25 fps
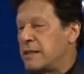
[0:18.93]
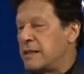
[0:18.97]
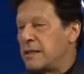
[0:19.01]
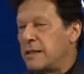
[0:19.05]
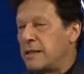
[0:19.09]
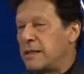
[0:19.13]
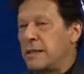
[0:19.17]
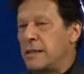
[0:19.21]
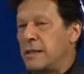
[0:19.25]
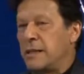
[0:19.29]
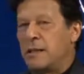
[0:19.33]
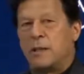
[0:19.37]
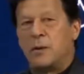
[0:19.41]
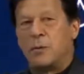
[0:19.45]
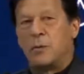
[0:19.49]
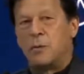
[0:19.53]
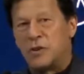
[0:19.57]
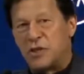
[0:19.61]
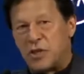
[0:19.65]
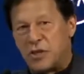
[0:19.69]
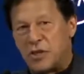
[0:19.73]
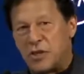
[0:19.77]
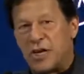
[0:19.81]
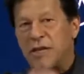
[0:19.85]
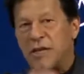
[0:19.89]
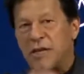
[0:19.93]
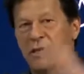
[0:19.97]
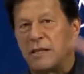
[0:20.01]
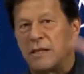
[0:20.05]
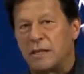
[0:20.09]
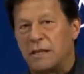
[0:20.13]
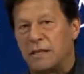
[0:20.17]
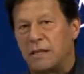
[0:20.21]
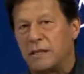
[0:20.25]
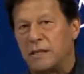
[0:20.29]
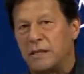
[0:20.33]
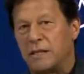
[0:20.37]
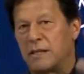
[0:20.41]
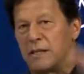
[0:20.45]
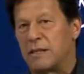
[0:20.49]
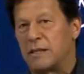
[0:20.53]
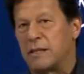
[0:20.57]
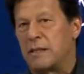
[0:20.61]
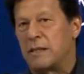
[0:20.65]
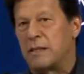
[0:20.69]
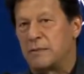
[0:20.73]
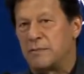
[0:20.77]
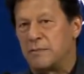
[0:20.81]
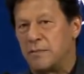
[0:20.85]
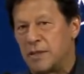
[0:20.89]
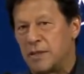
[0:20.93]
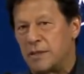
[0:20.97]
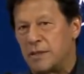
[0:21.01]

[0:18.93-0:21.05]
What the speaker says: industrial growth. We could have